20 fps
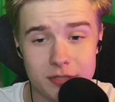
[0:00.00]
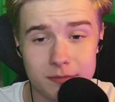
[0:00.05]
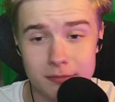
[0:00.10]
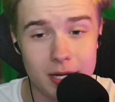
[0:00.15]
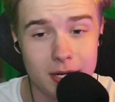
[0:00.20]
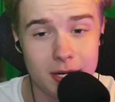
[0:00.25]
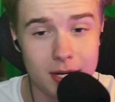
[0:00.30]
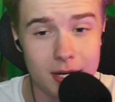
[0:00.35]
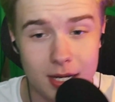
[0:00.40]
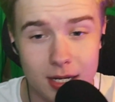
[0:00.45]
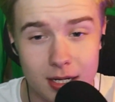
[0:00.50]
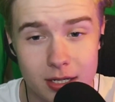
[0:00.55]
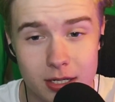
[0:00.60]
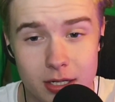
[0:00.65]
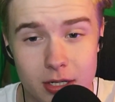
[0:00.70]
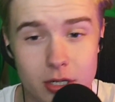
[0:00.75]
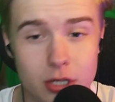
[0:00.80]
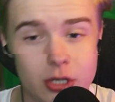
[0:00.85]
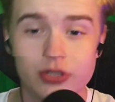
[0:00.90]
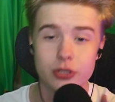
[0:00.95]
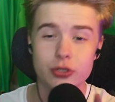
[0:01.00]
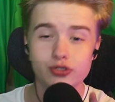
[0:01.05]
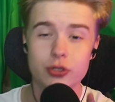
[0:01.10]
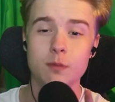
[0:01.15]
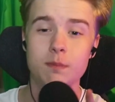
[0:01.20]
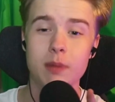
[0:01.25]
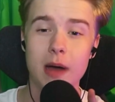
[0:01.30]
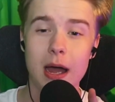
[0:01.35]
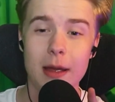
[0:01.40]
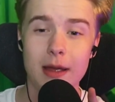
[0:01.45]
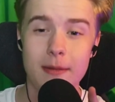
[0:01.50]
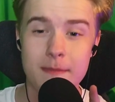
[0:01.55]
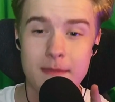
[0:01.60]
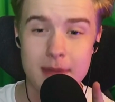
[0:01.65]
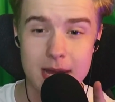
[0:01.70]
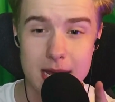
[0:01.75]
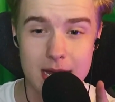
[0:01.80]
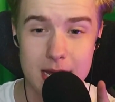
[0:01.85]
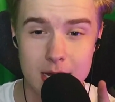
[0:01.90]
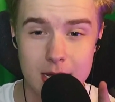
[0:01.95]
money to buy
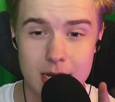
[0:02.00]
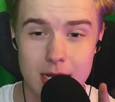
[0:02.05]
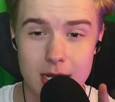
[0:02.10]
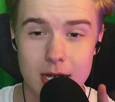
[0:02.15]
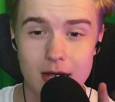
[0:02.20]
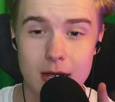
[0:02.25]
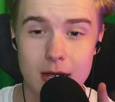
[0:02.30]
me